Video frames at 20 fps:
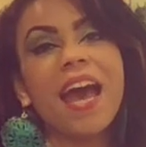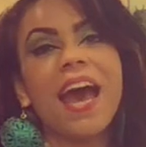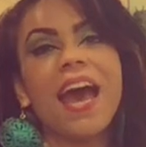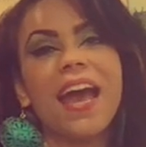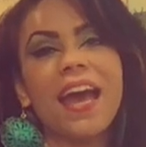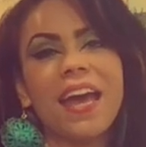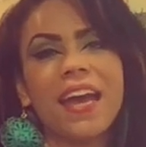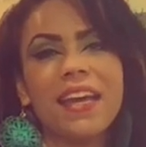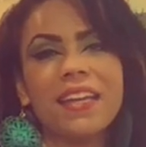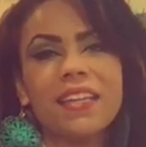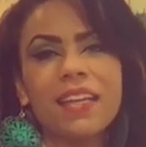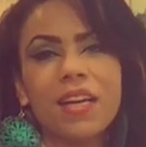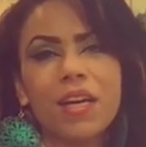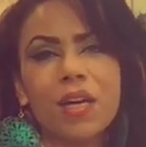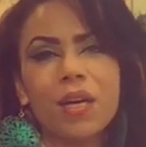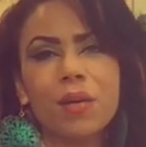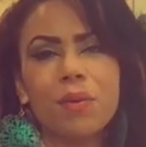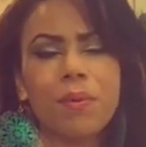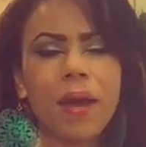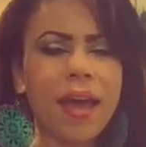And
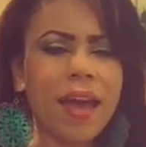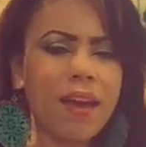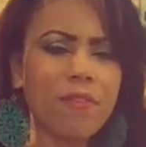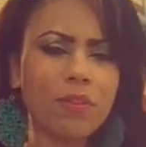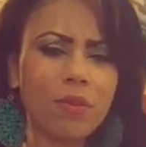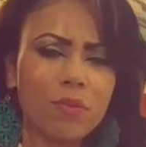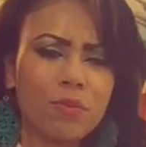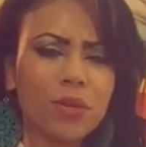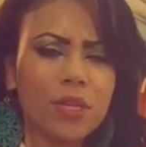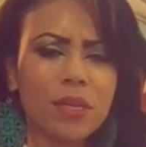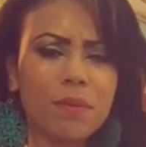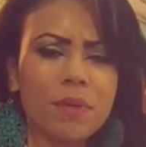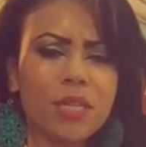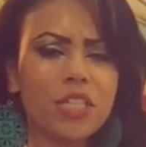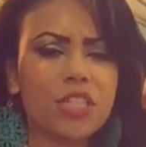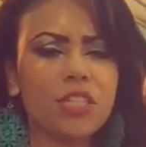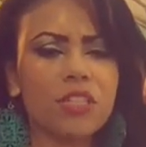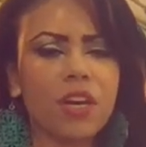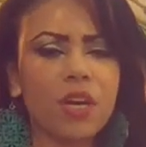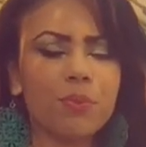I haven't really
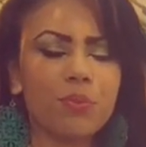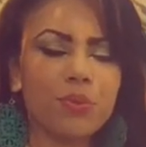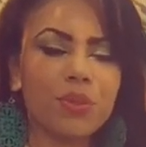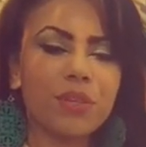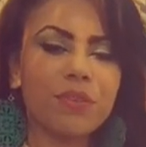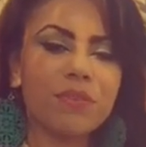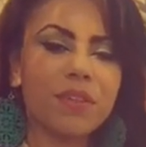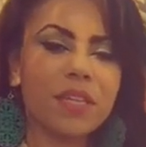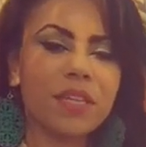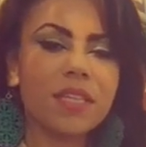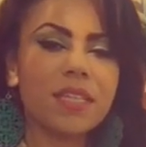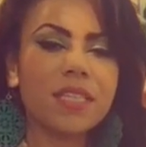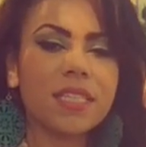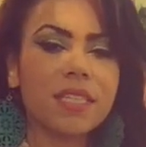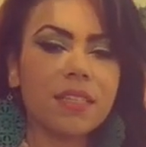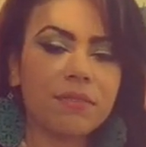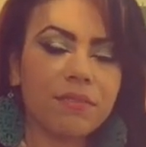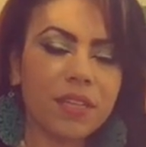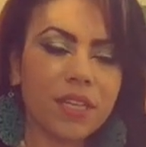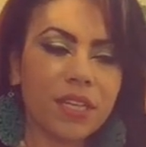mentioned on
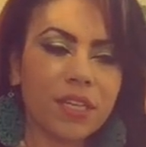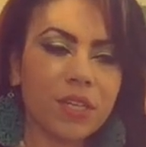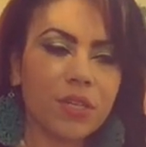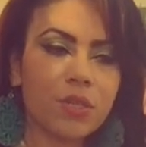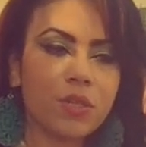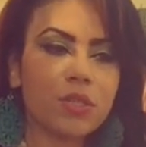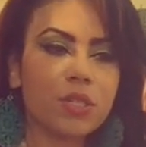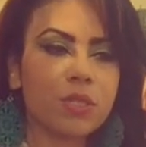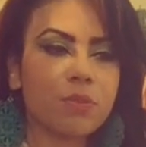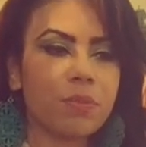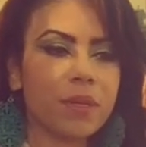previous videos,